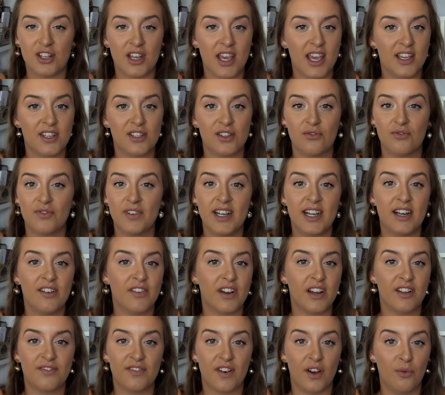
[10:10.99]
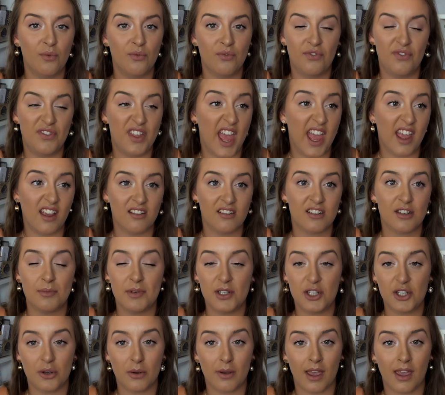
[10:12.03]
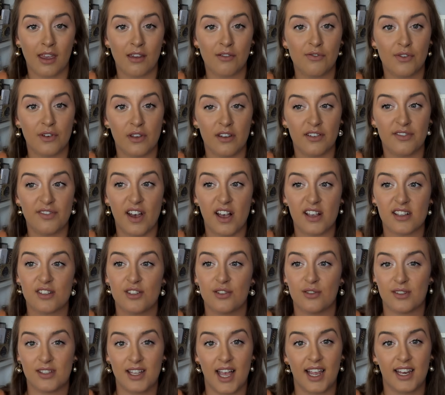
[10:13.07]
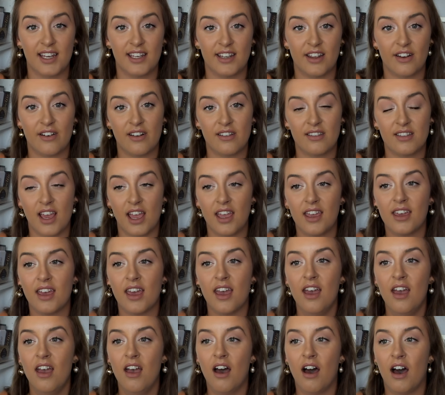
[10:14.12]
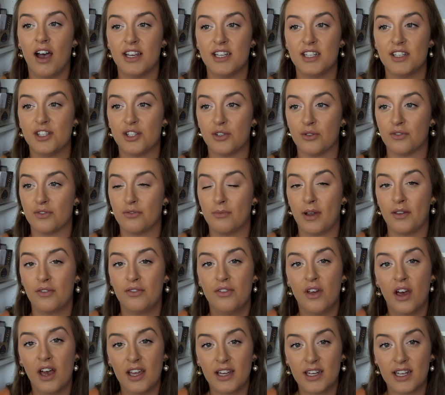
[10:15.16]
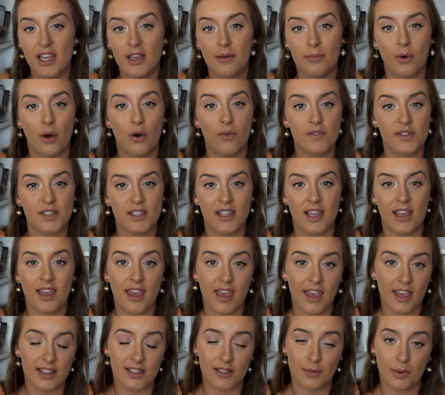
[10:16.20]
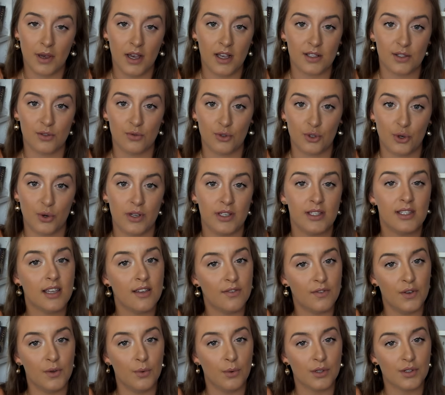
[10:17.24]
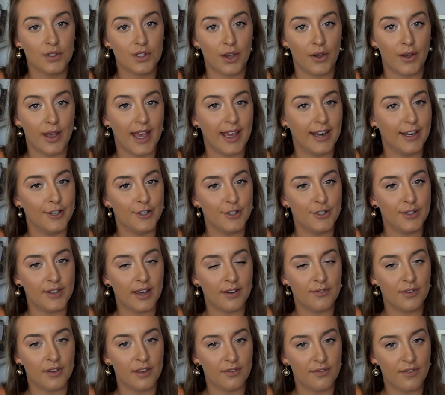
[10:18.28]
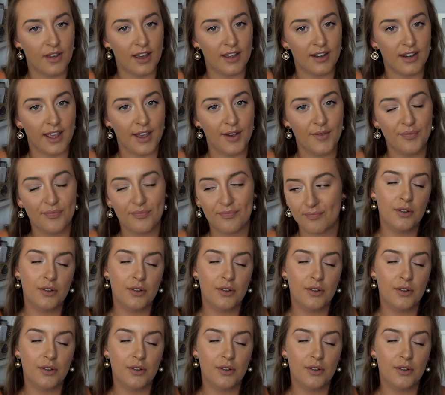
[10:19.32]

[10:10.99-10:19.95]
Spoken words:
It's a really, really fun thing to be doing for your first and your second year, I think. I didn't do it for my third year, but obviously it is a personal choice if you want to go ahead and do that for your third year.